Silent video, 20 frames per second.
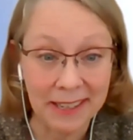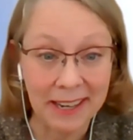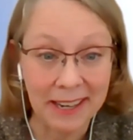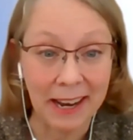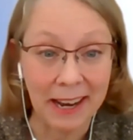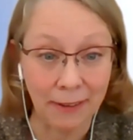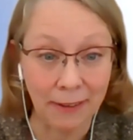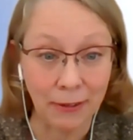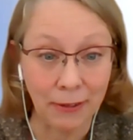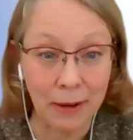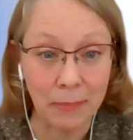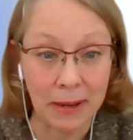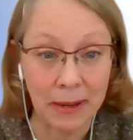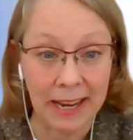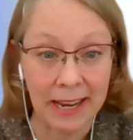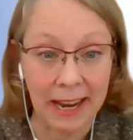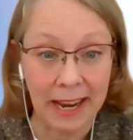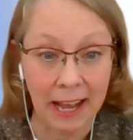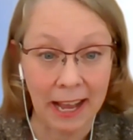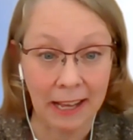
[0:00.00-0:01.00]
Not
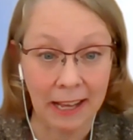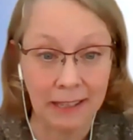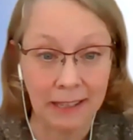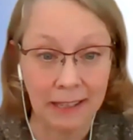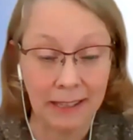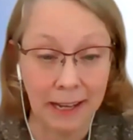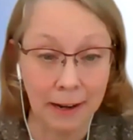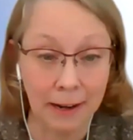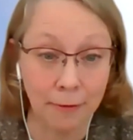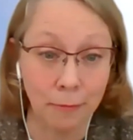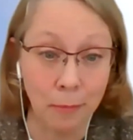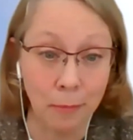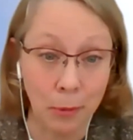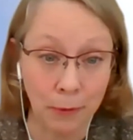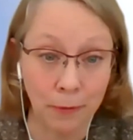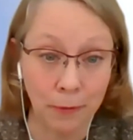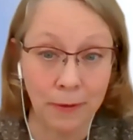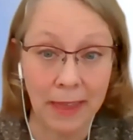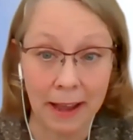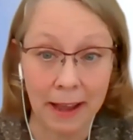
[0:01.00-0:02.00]
everybody has kind of
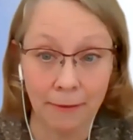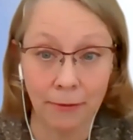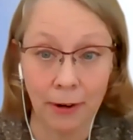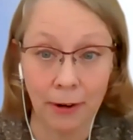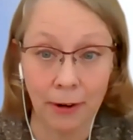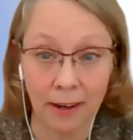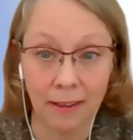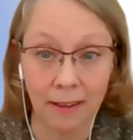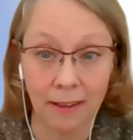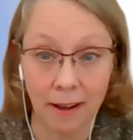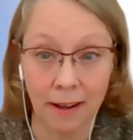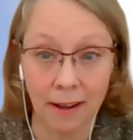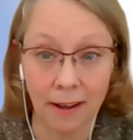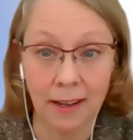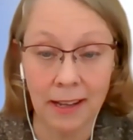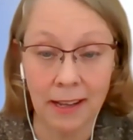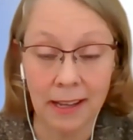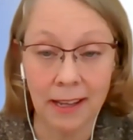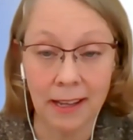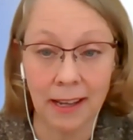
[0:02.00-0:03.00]
moved that far
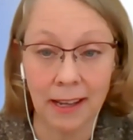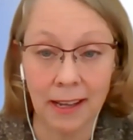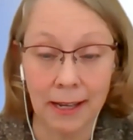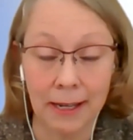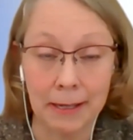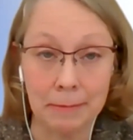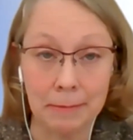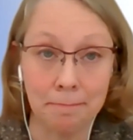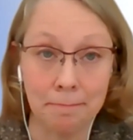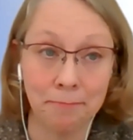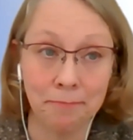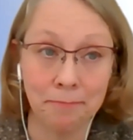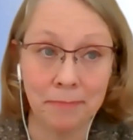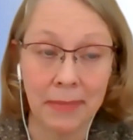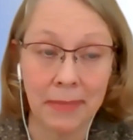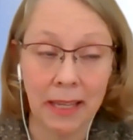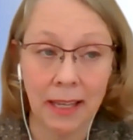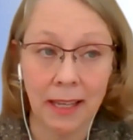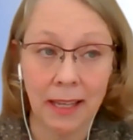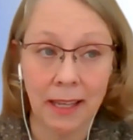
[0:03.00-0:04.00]
along. And
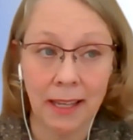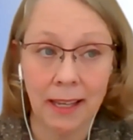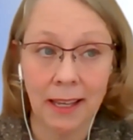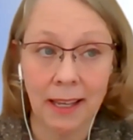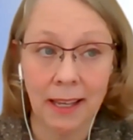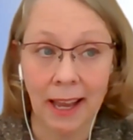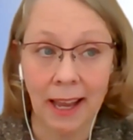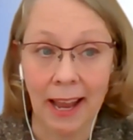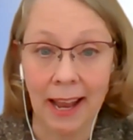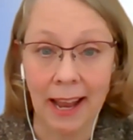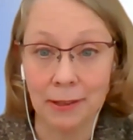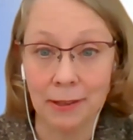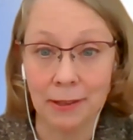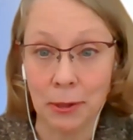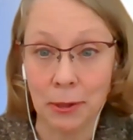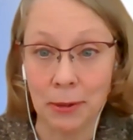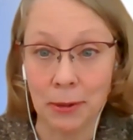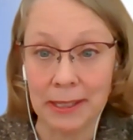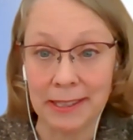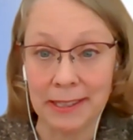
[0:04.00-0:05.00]

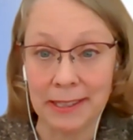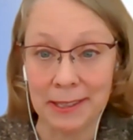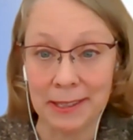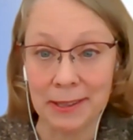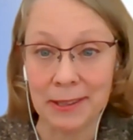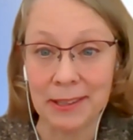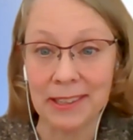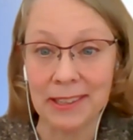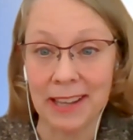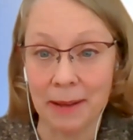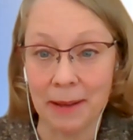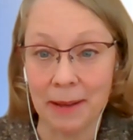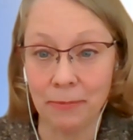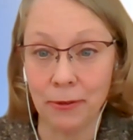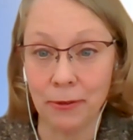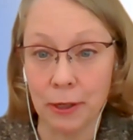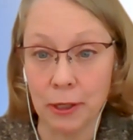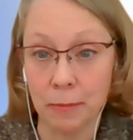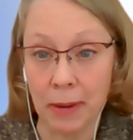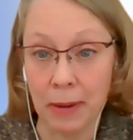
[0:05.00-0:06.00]
so it's still up
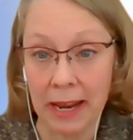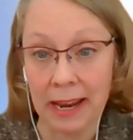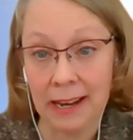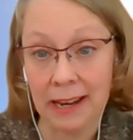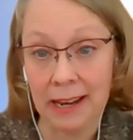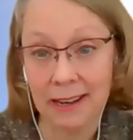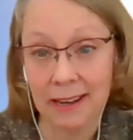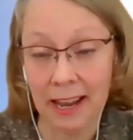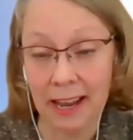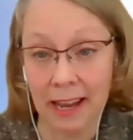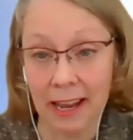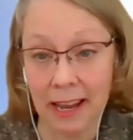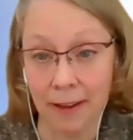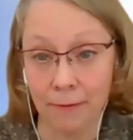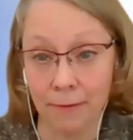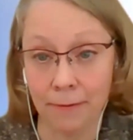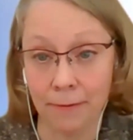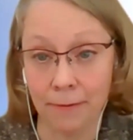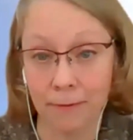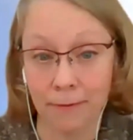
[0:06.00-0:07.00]
for debate. If
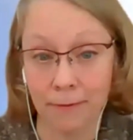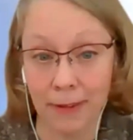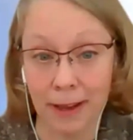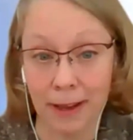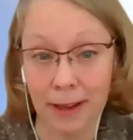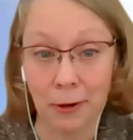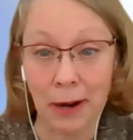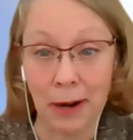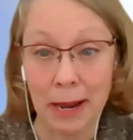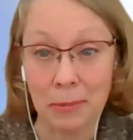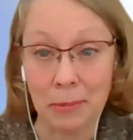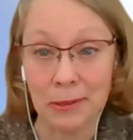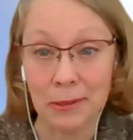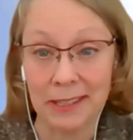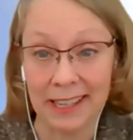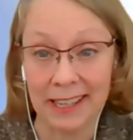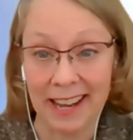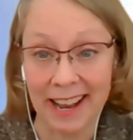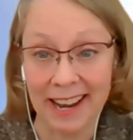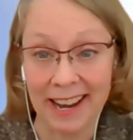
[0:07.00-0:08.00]
you're able
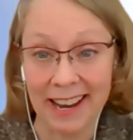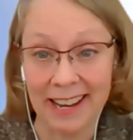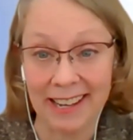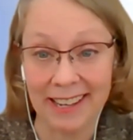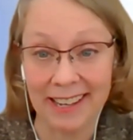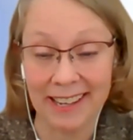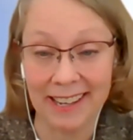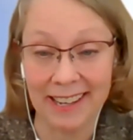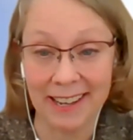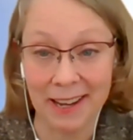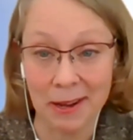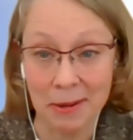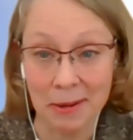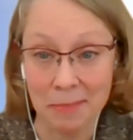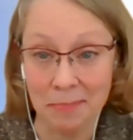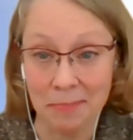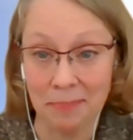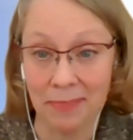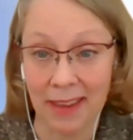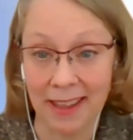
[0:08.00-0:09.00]
to get it,
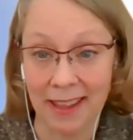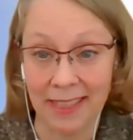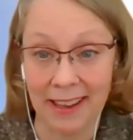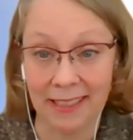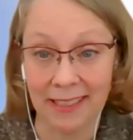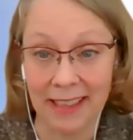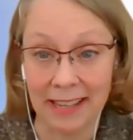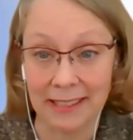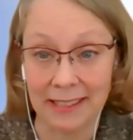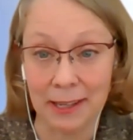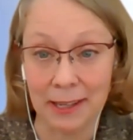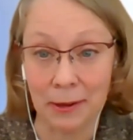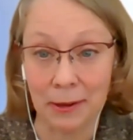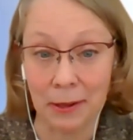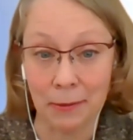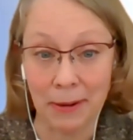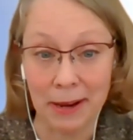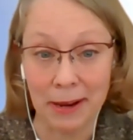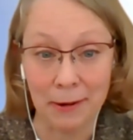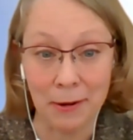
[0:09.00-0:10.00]
I think that's the
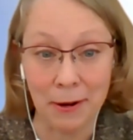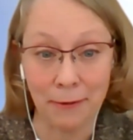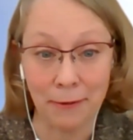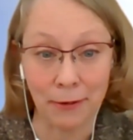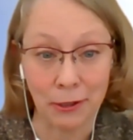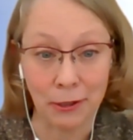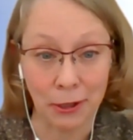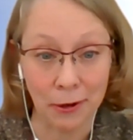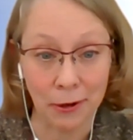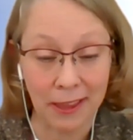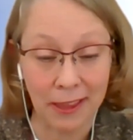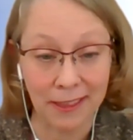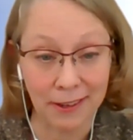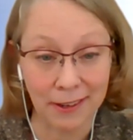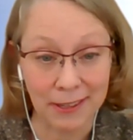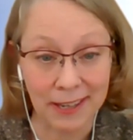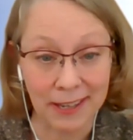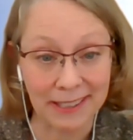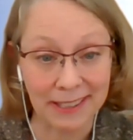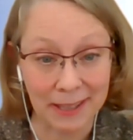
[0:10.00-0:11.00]
only way you know for sure that
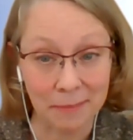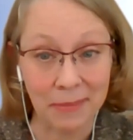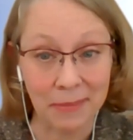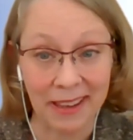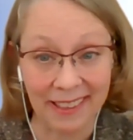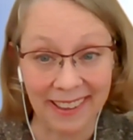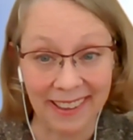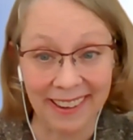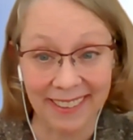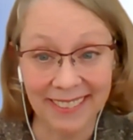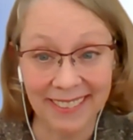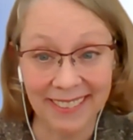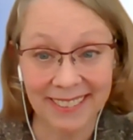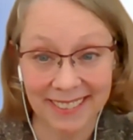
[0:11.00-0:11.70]
there's not something there.